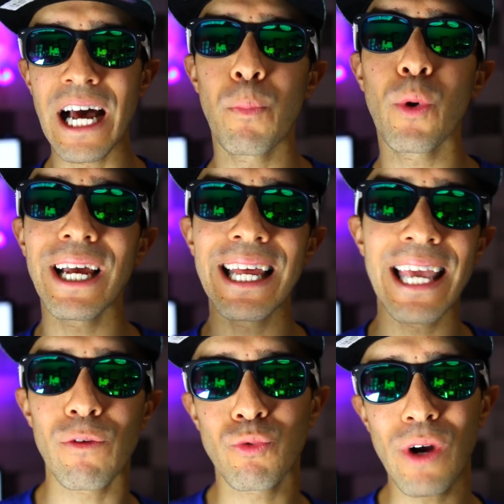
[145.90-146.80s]
up. We're going to
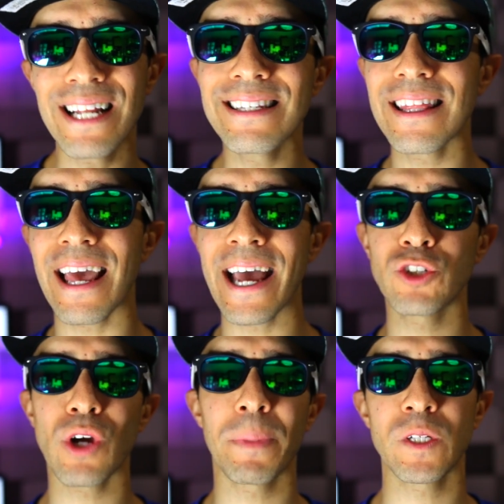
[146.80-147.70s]
get right into the egg
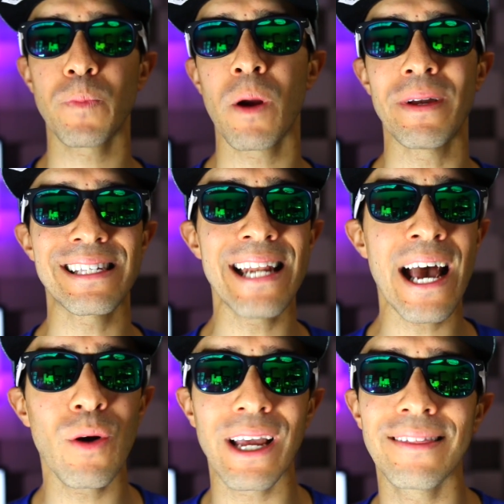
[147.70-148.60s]
drop experiments.
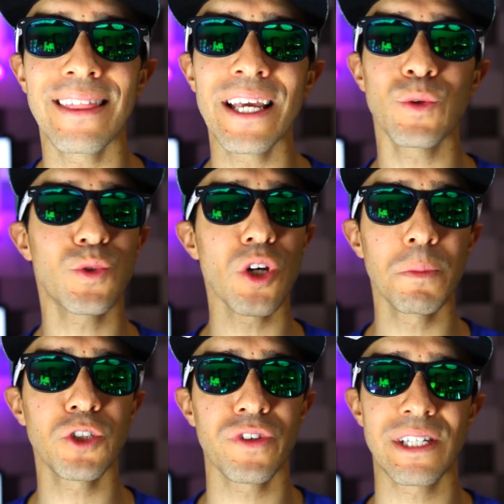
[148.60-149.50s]
Now, again, thank you so
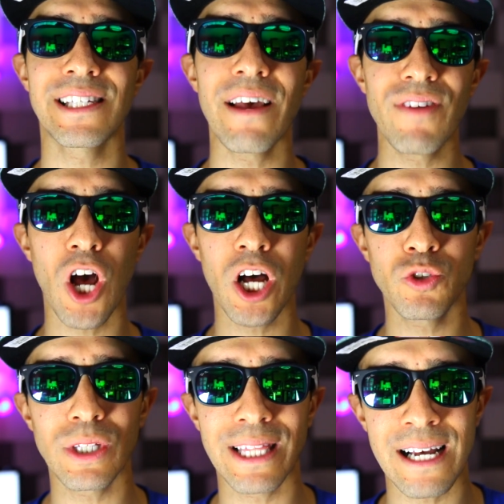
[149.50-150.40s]
much for
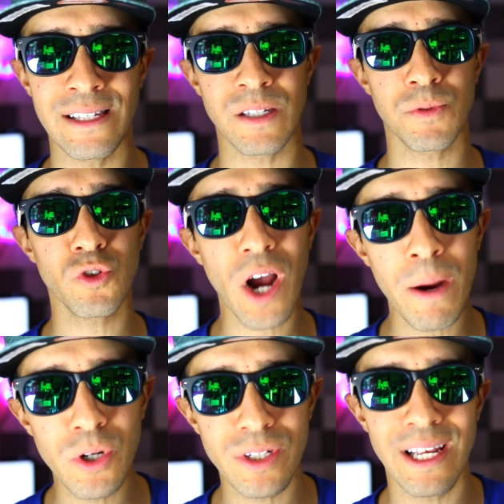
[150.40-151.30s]
700,000
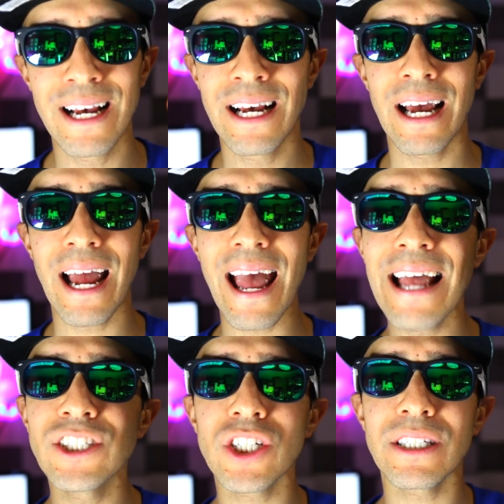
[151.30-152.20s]
subscribers
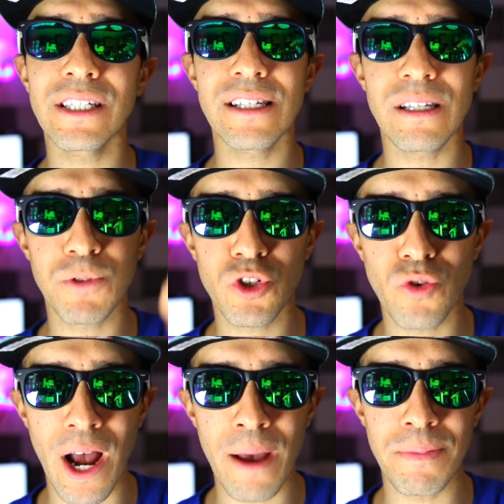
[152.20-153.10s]
and just
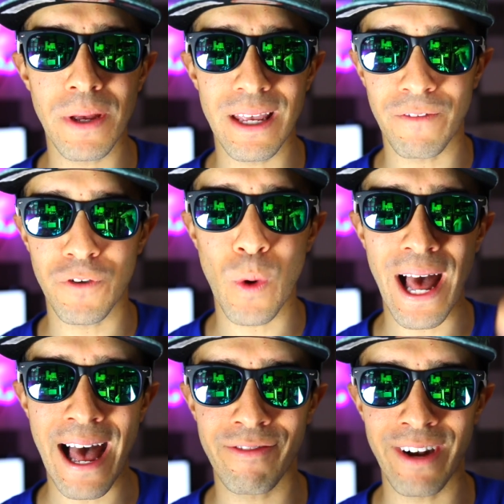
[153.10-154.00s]
subscribe if you
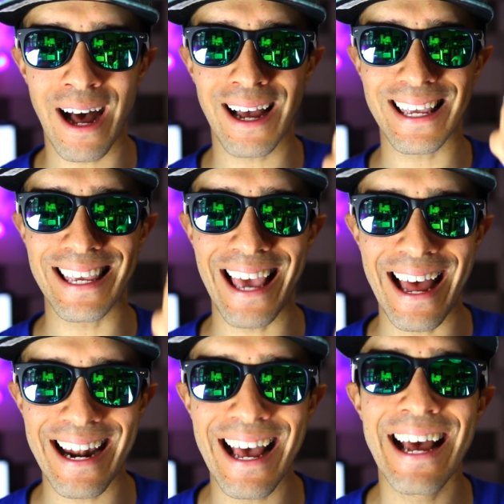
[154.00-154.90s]
have not
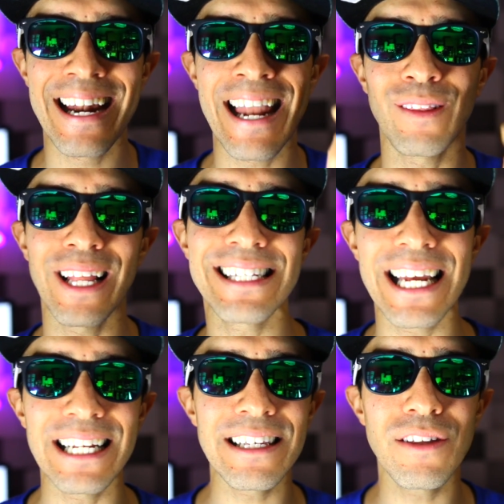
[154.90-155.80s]
yet. Now let's
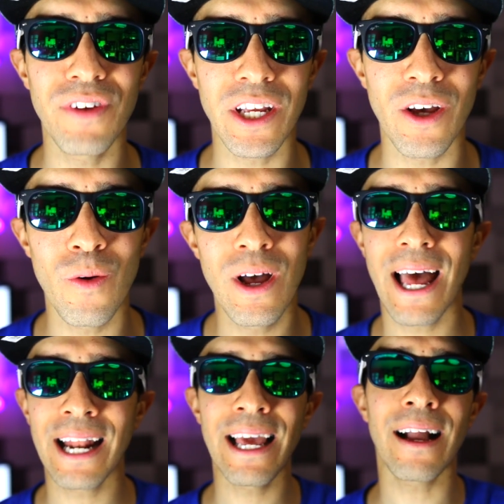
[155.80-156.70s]
get into the video.
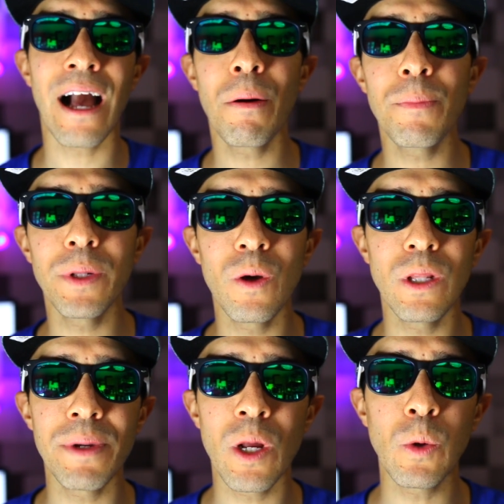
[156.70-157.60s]
And again, comment below,
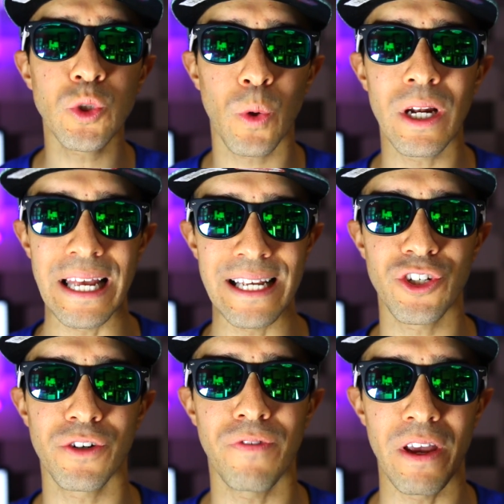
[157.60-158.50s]
let me know which one
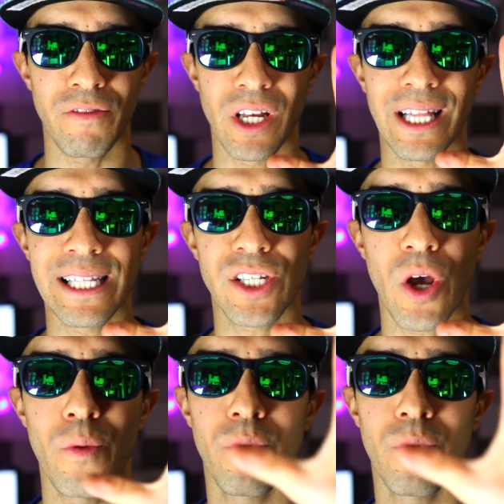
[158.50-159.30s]
is your favorite. Let's go.